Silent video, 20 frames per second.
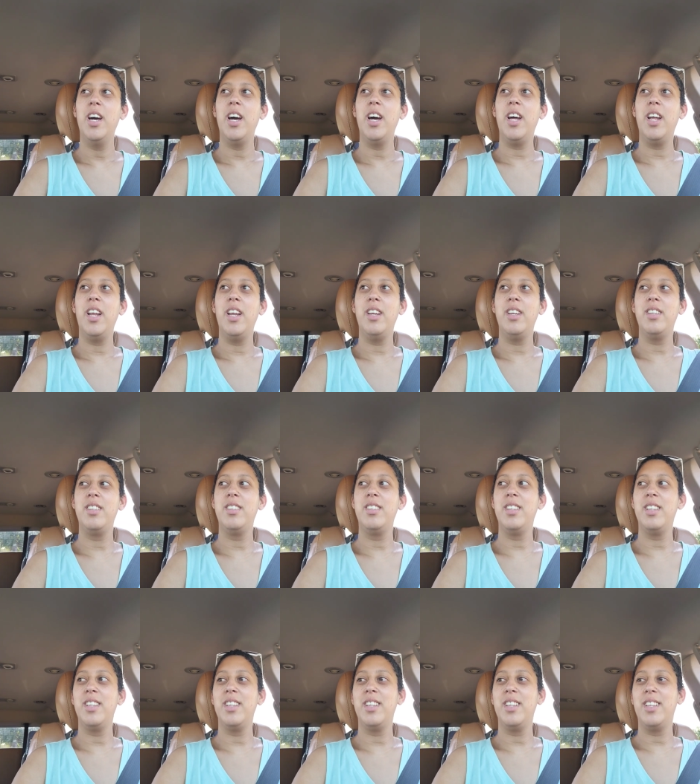And
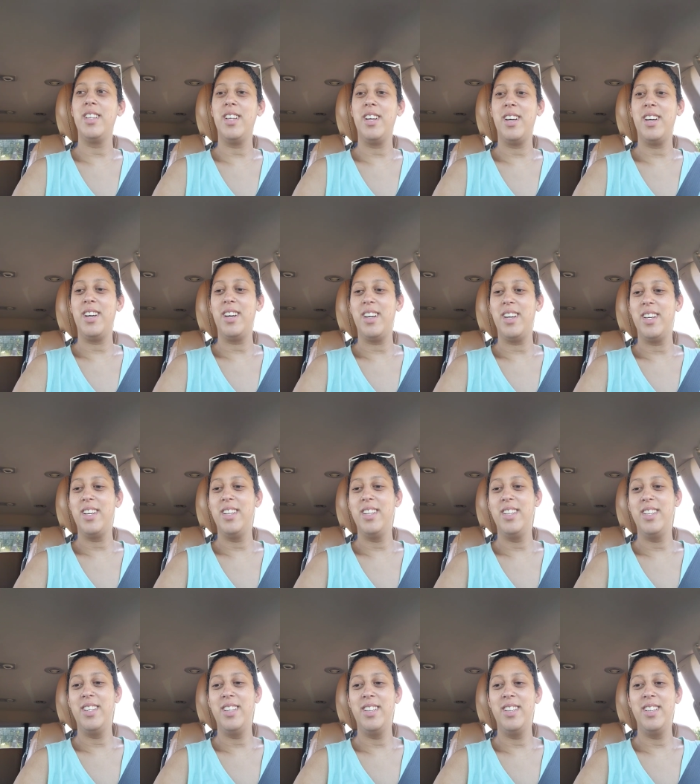uh,
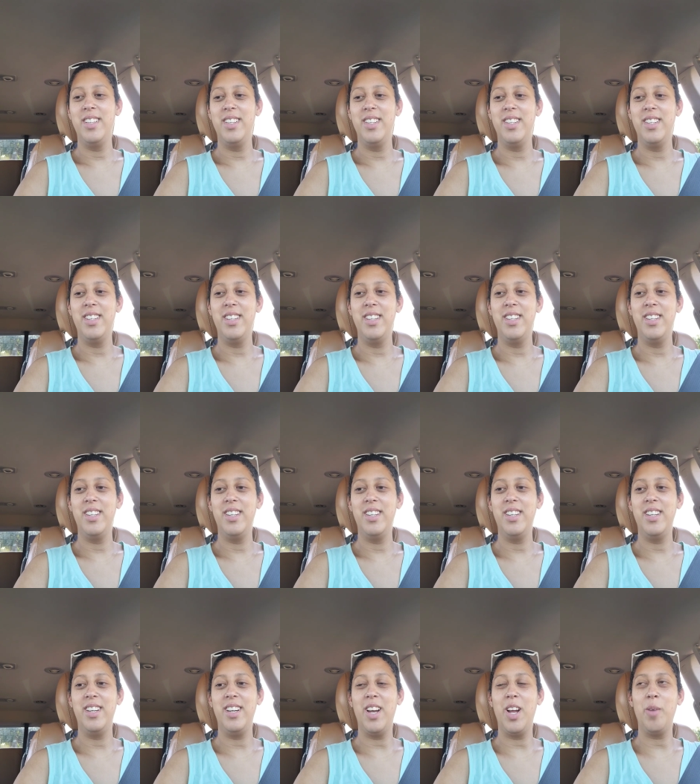
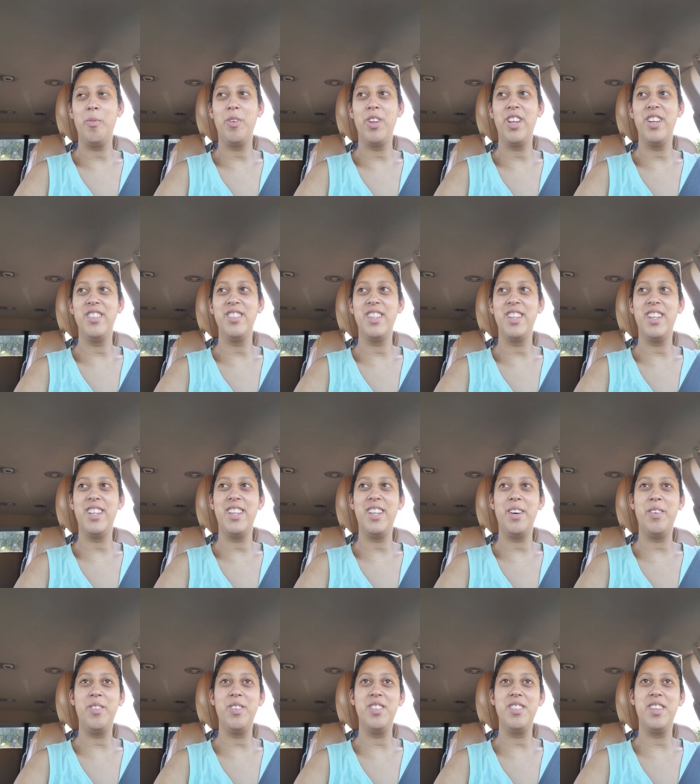now I'm realizing that
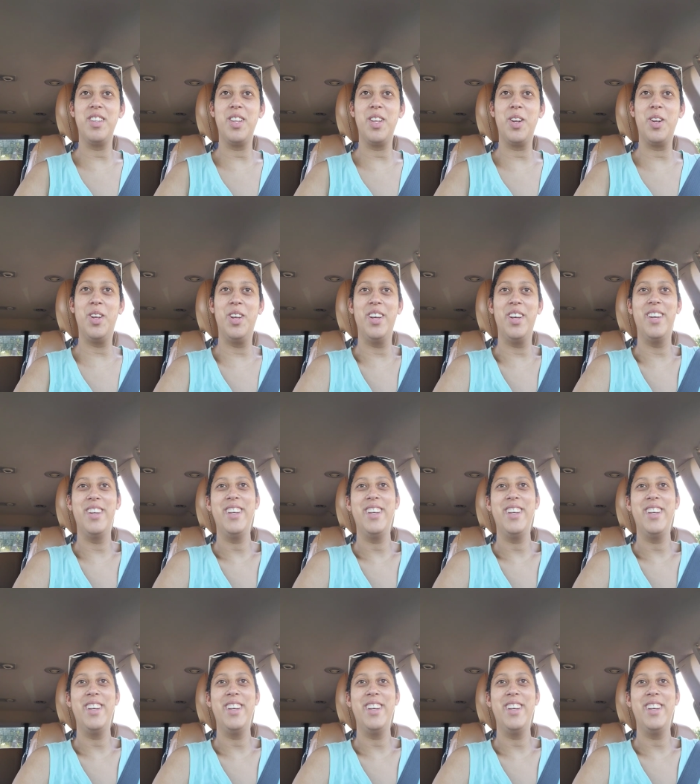that was a little